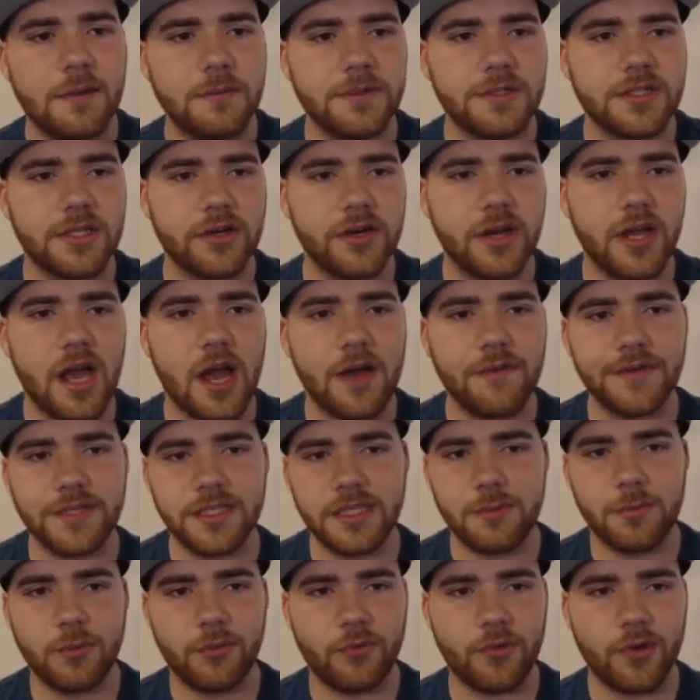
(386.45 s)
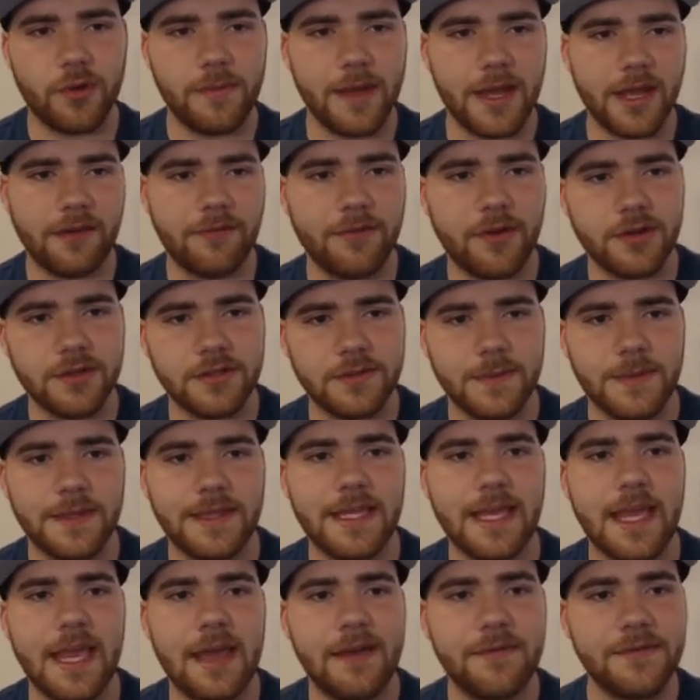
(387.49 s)
Sturdy, obviously, before Mega Evolves with
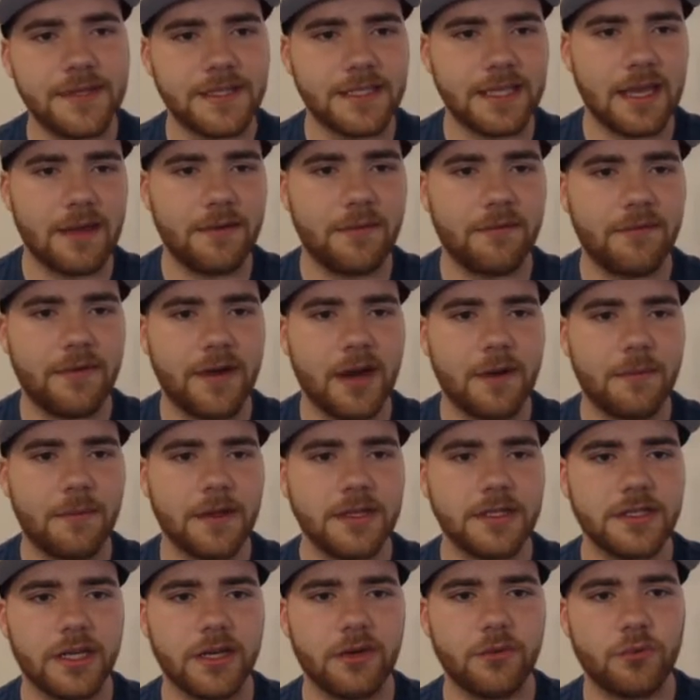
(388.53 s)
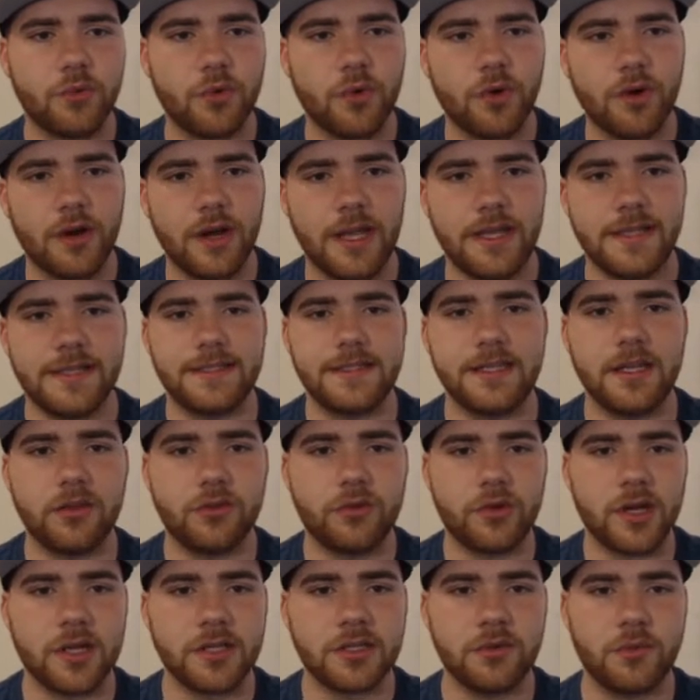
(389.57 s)
the Heavy Slam, Fire Punch, Roar, and
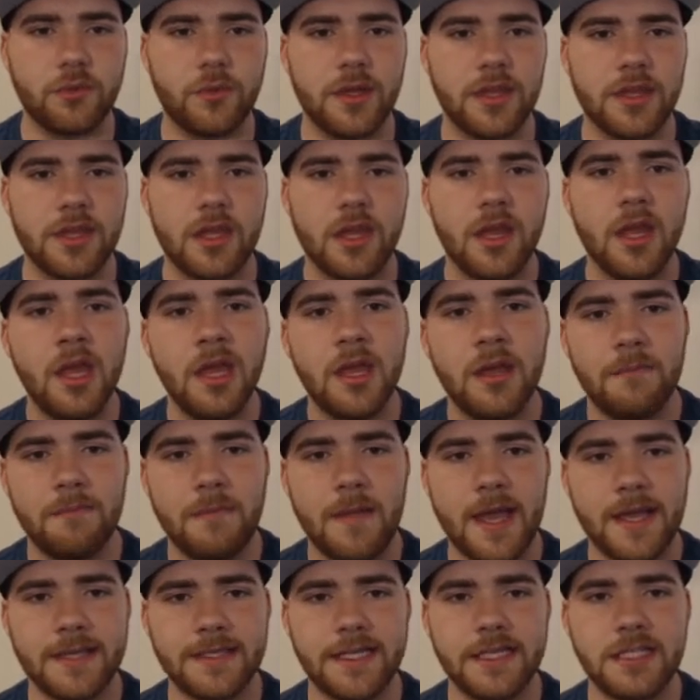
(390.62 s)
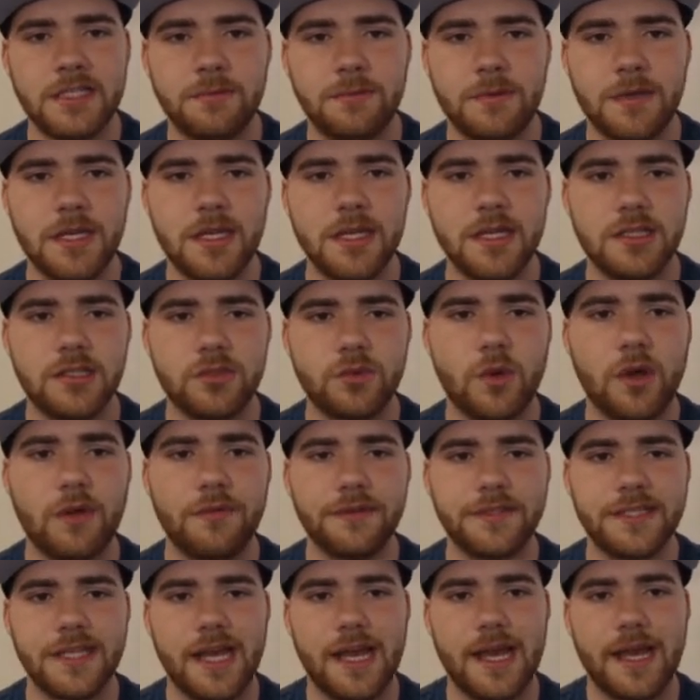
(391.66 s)
Stealth Rocks with max HP, 12
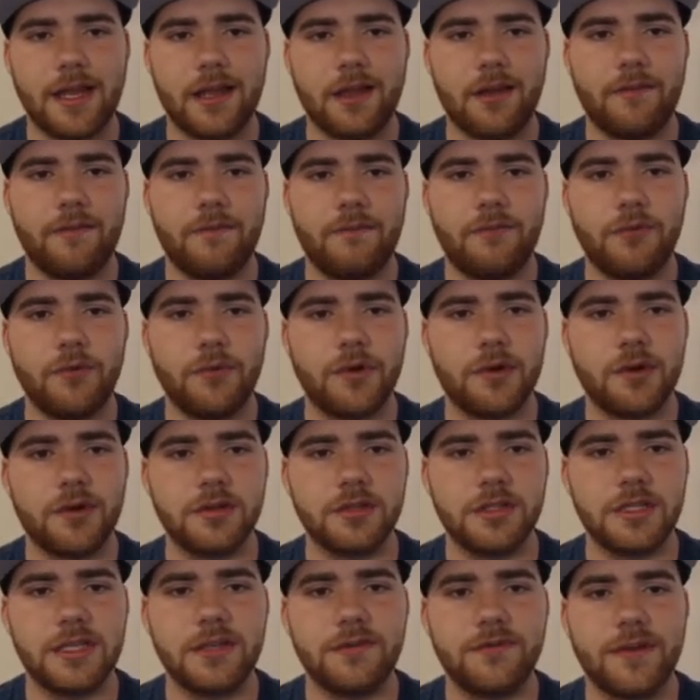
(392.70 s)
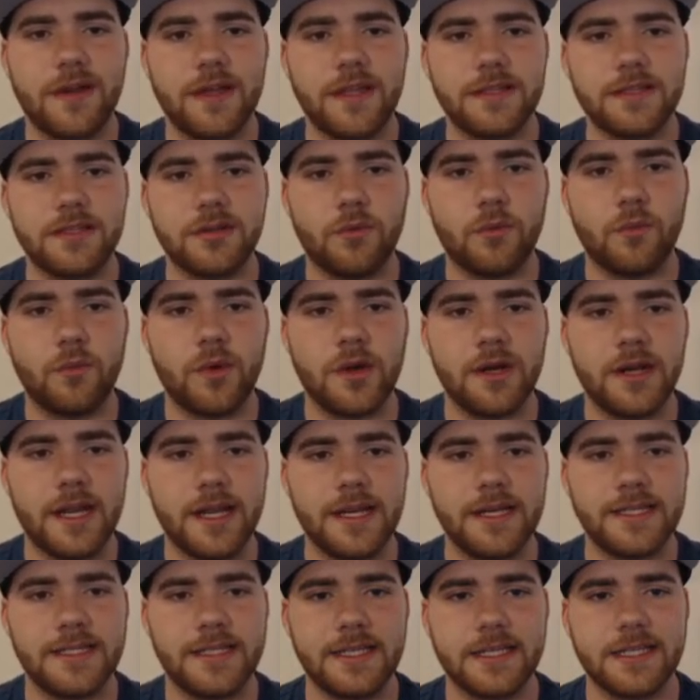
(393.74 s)
attack, 4 defense,
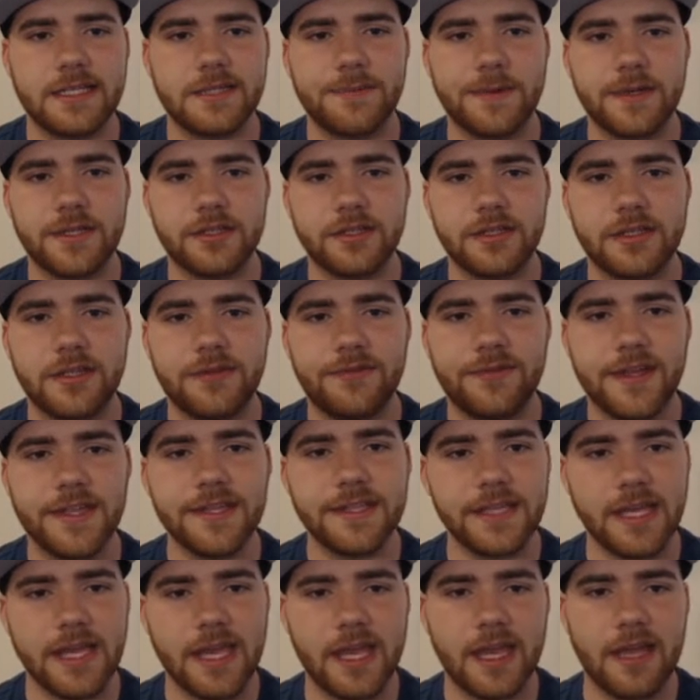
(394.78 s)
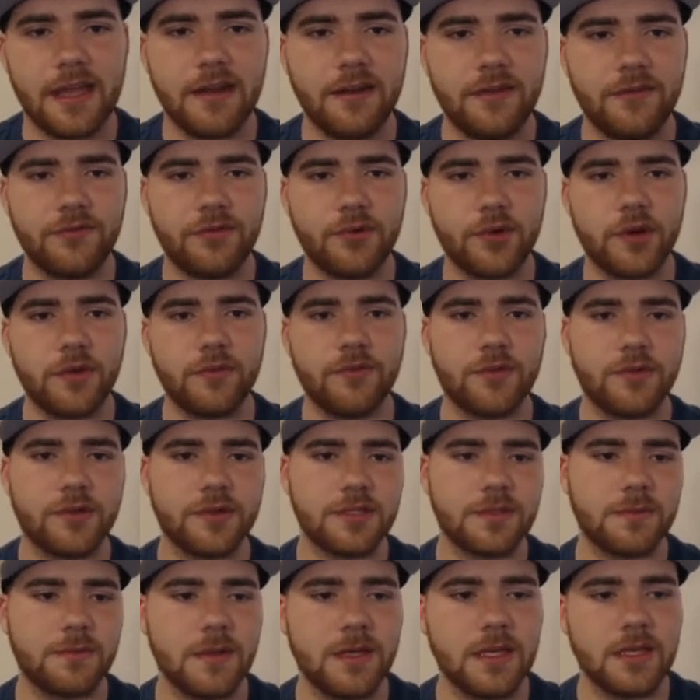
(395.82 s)
196 special defense, and 44
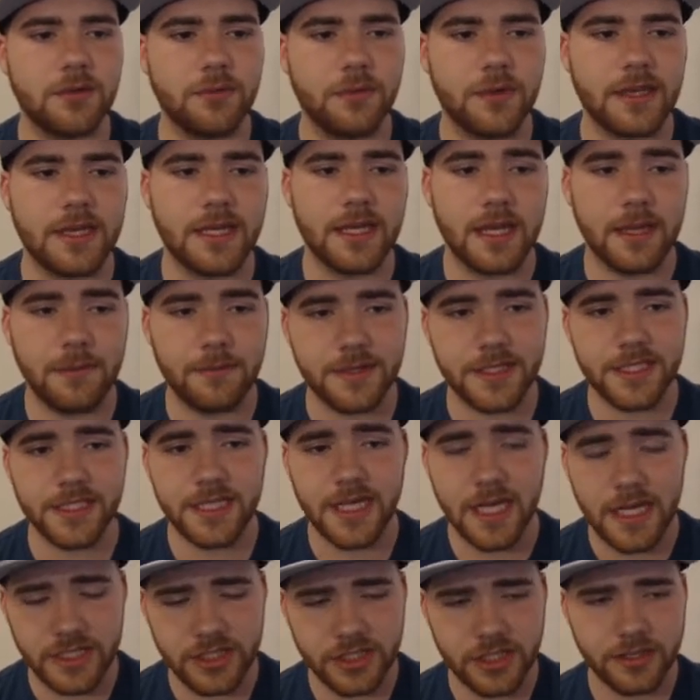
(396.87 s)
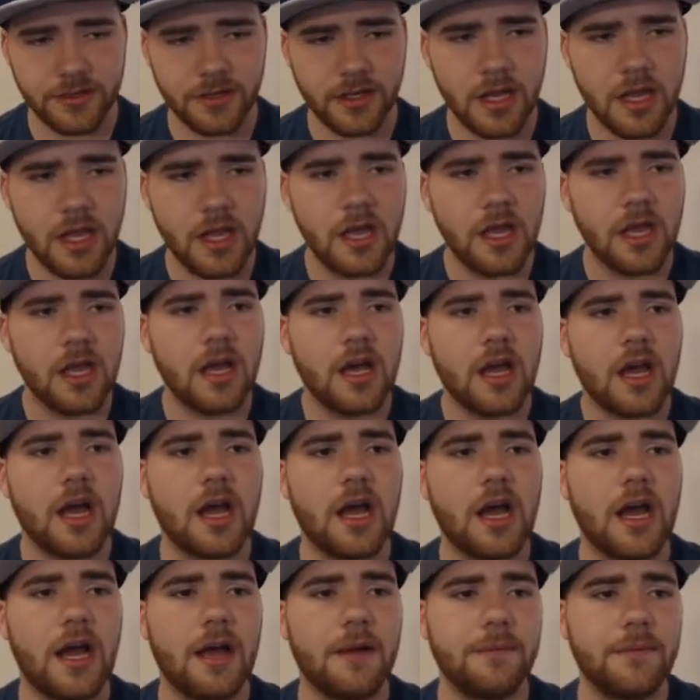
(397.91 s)
speed with an Impish Nature.
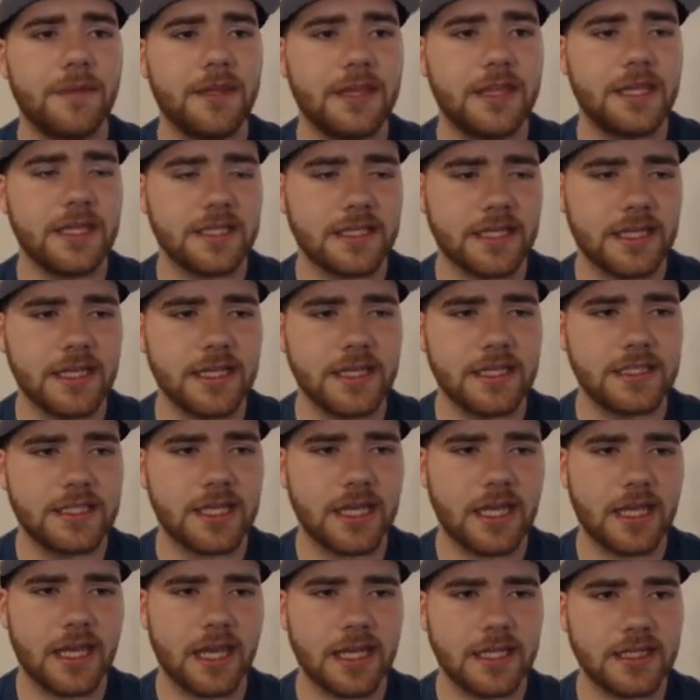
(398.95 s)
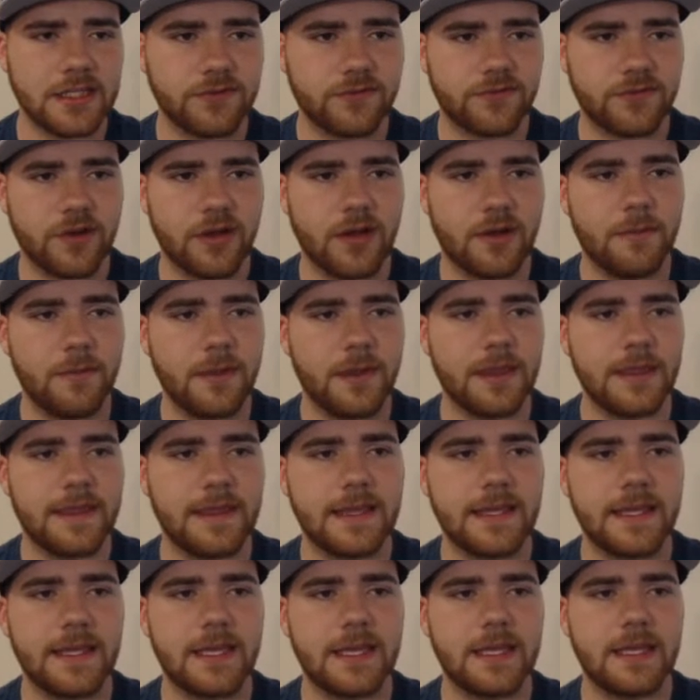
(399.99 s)
This can take hits from
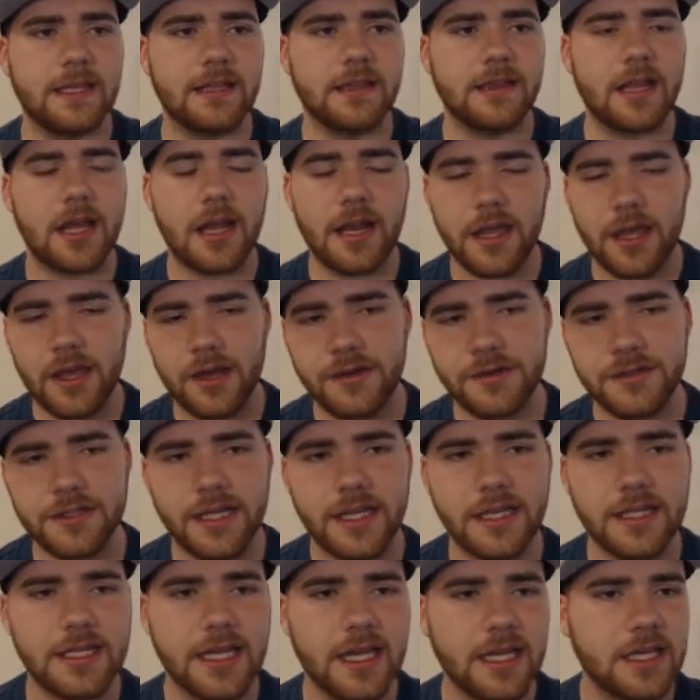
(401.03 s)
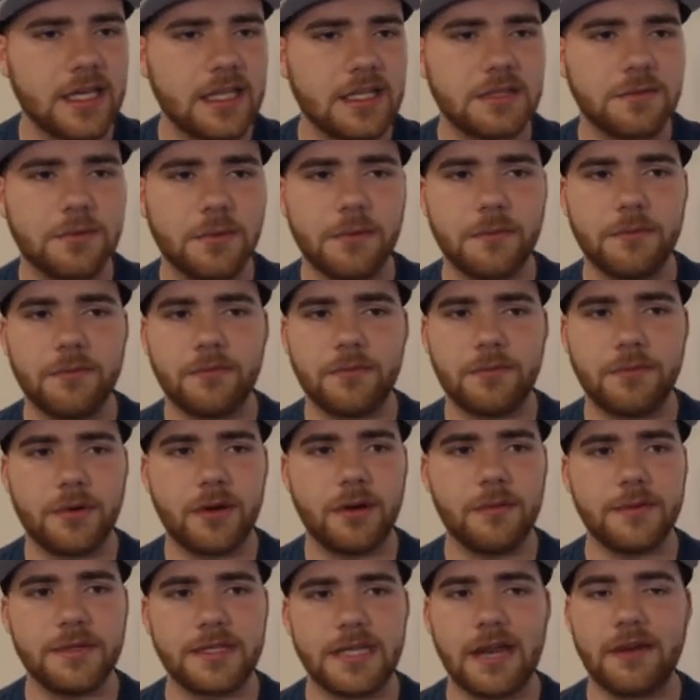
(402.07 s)
the Latios. It can take hits from
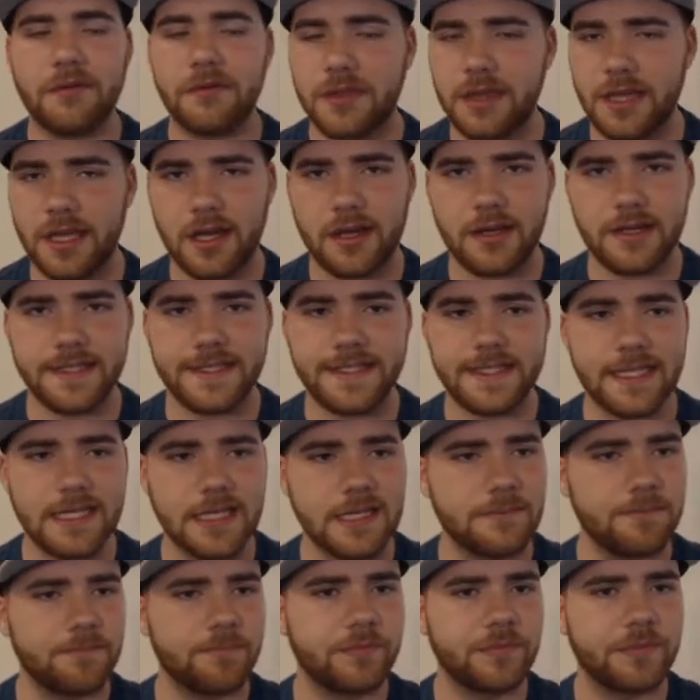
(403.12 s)
pretty much everything on his team.